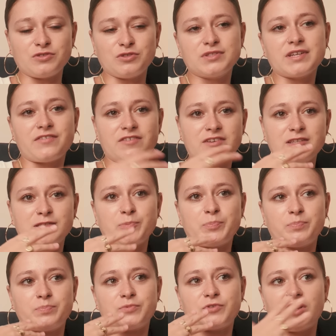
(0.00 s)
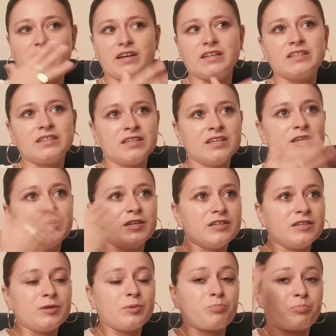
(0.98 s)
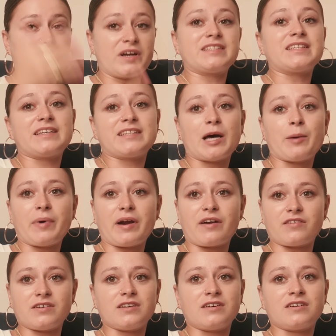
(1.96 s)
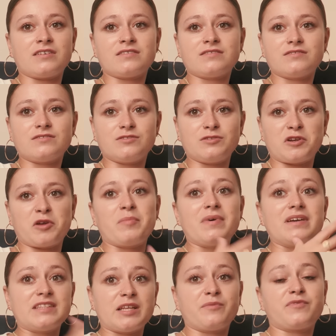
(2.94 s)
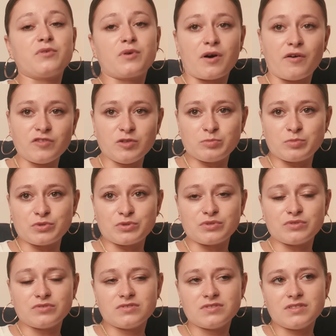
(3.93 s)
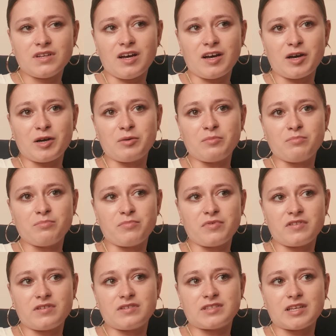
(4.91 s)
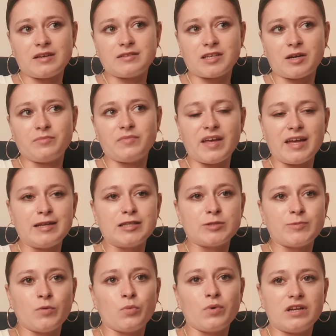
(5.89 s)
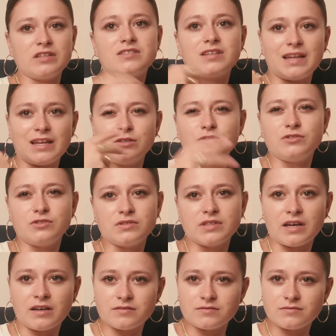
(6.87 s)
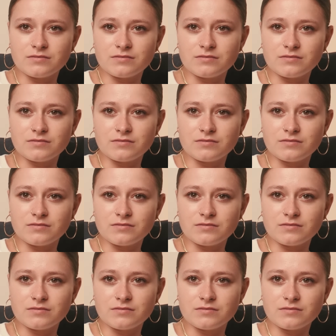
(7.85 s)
you definitely need to try and break down that barrier, you know, make them feel comfortable, but then at the same time, they need to be willing to let you do that.